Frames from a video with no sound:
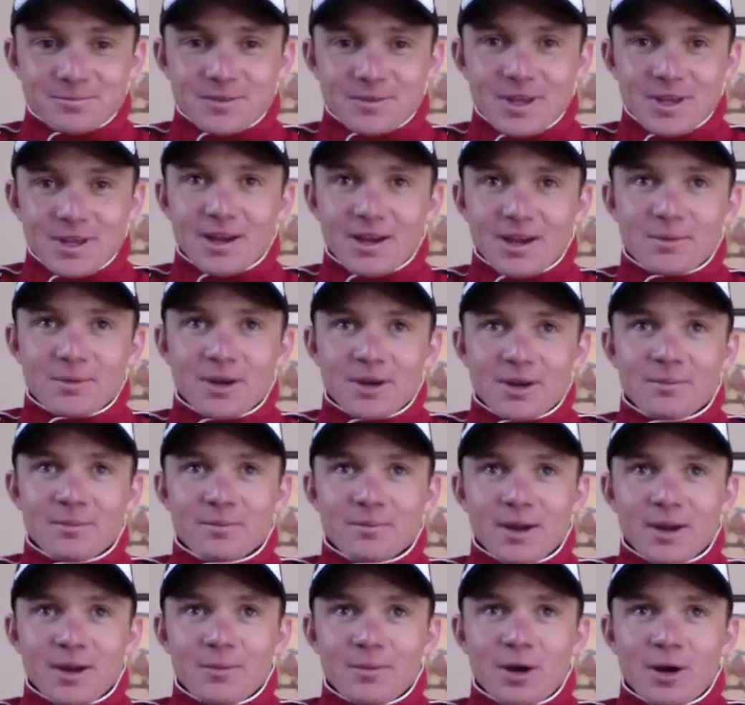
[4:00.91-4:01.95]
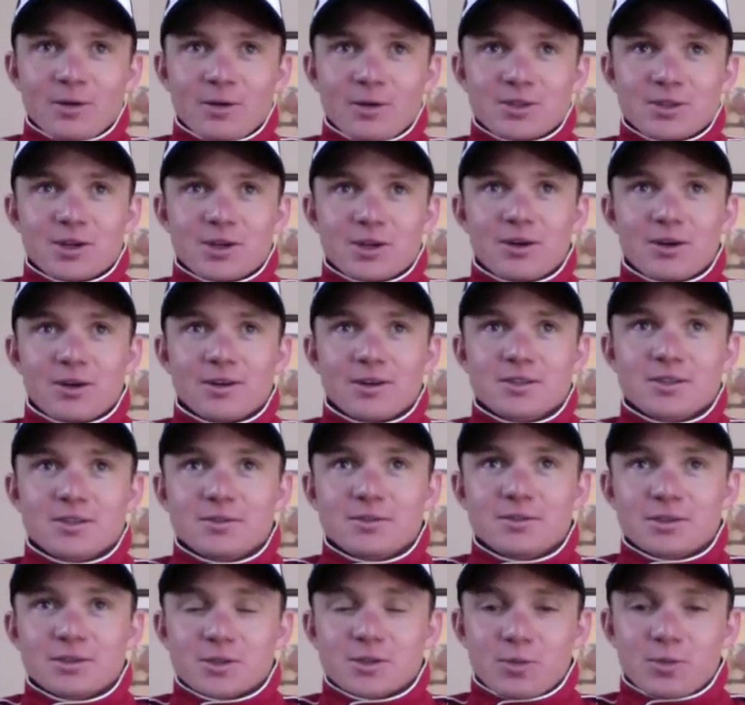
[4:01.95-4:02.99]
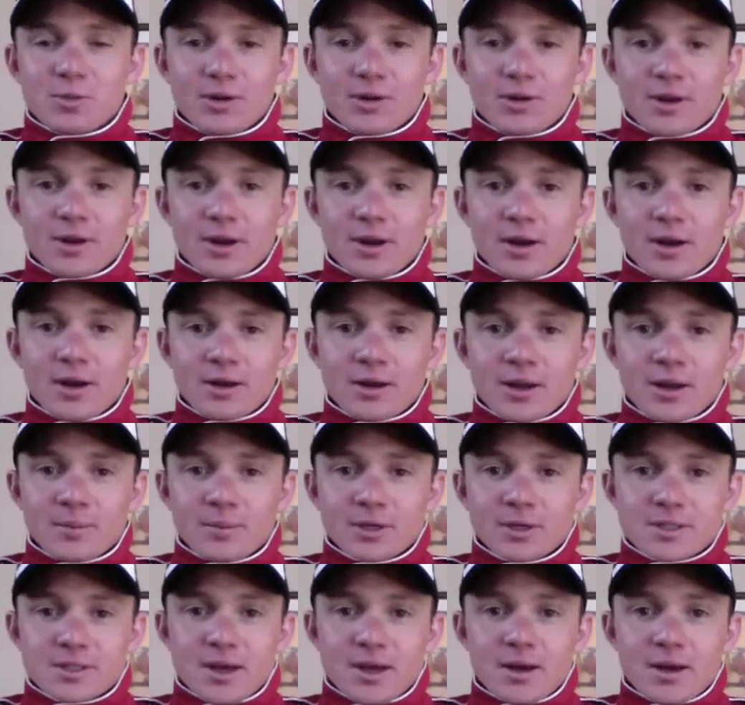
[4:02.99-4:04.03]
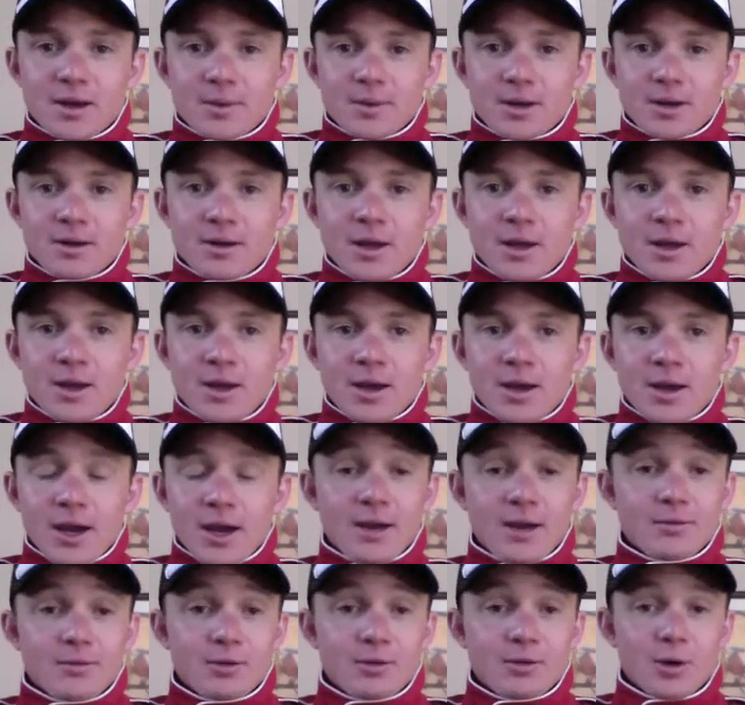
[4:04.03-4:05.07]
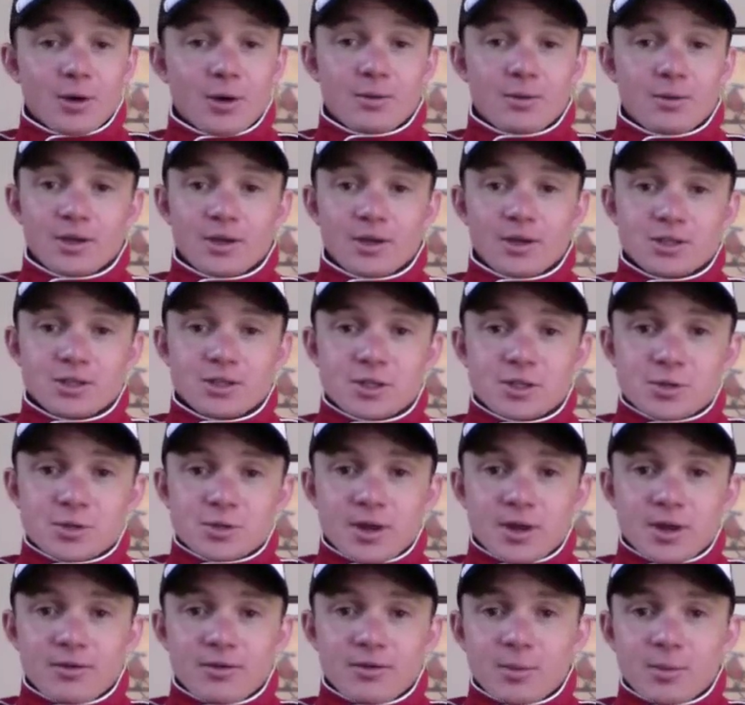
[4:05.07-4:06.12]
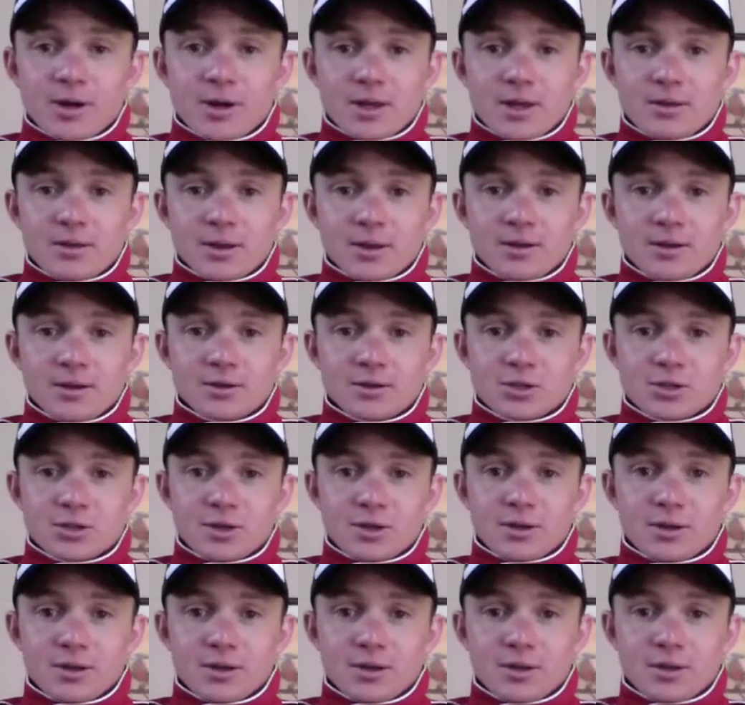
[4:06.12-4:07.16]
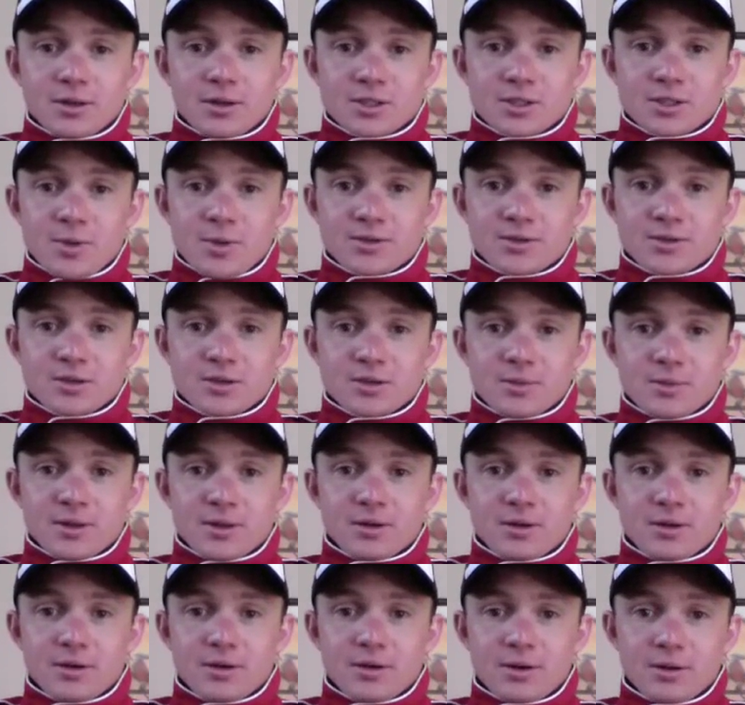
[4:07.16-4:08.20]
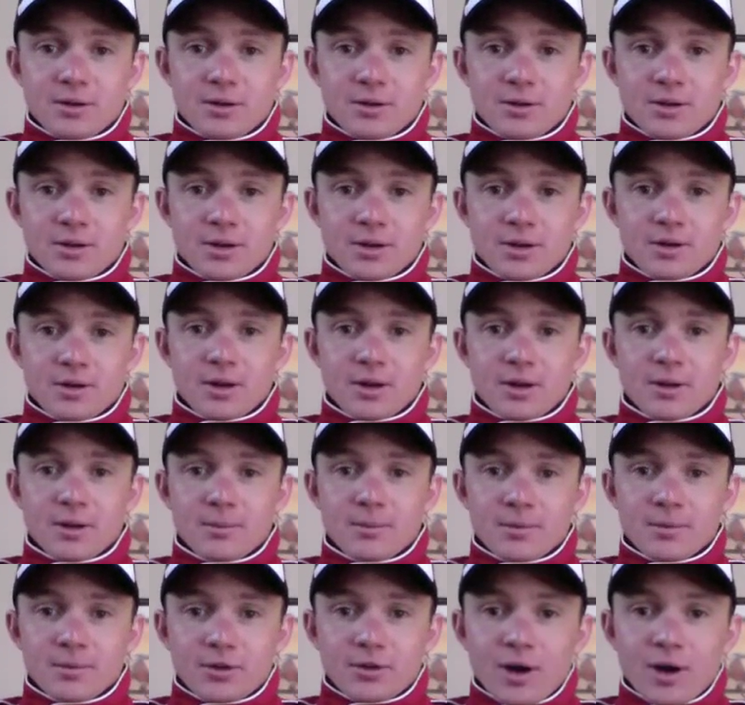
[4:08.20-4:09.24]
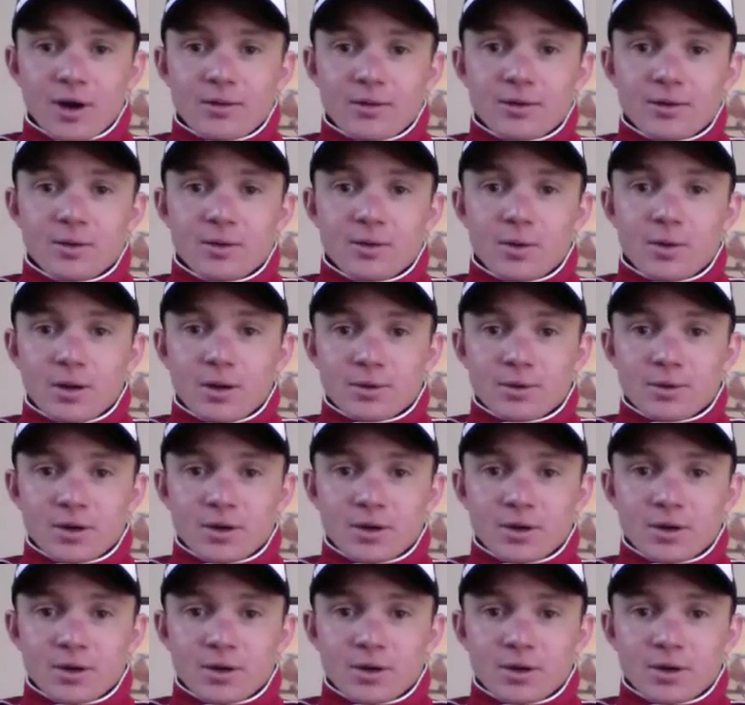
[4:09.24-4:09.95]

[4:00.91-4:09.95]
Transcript: Yeah, I mean, I'm I'm always curious to explore the non-endemic side. I mean I have great relationships with everybody in the industry that, that sponsor me that are in the, in um, the triathlon realm.